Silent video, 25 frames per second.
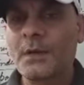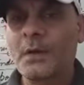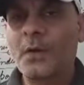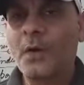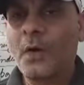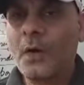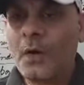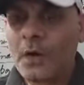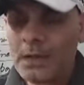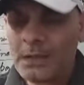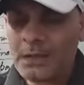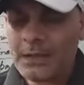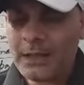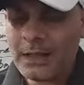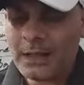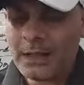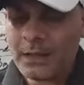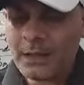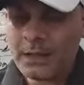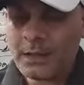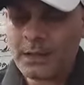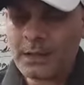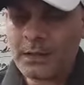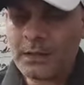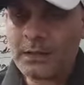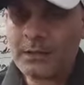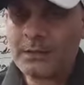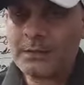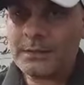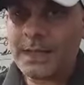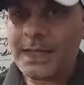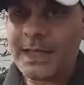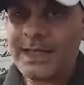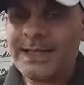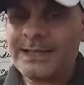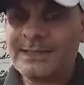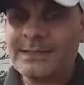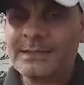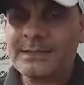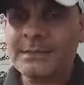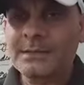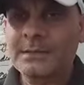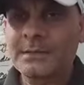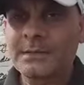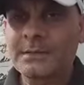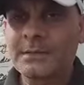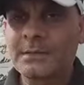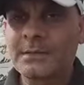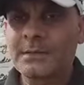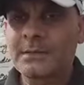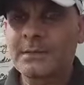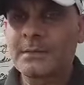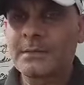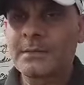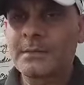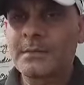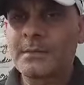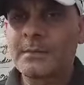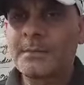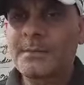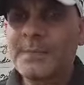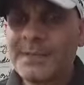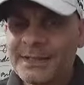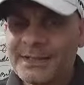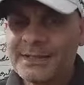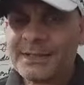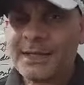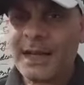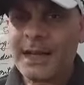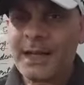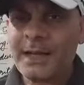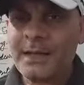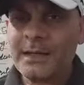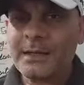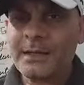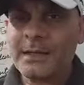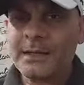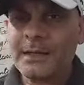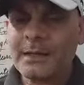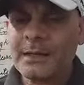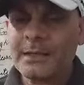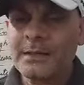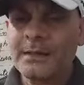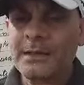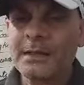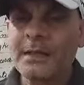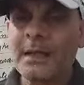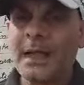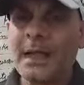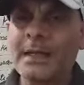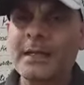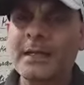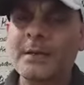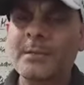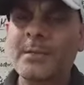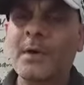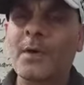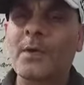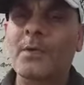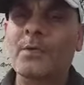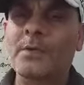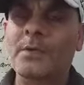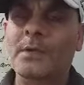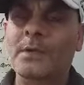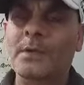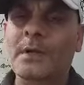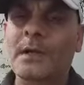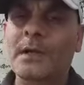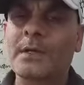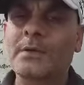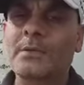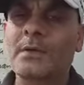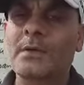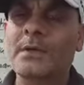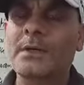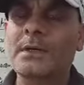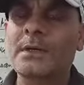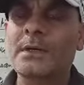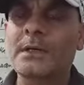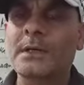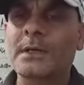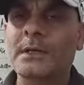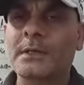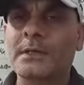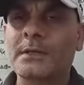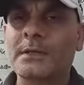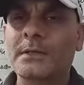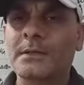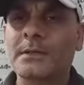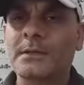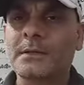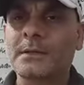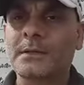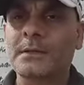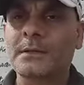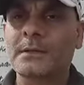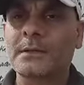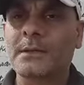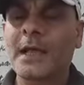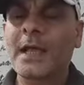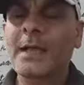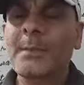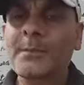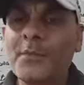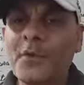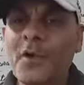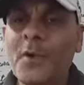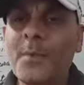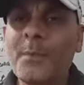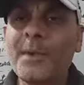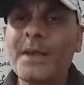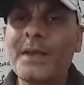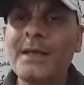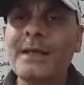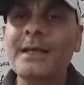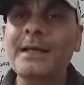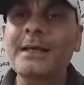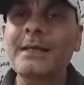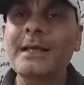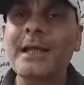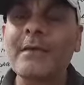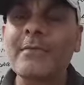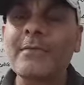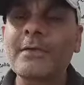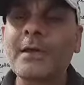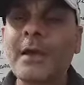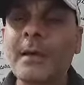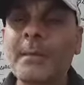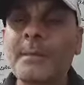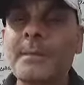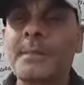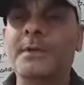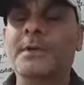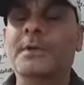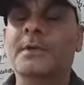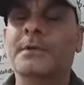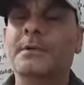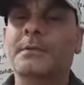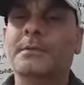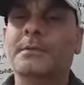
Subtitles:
All the things present in the right amount, right quantity, and properly developed,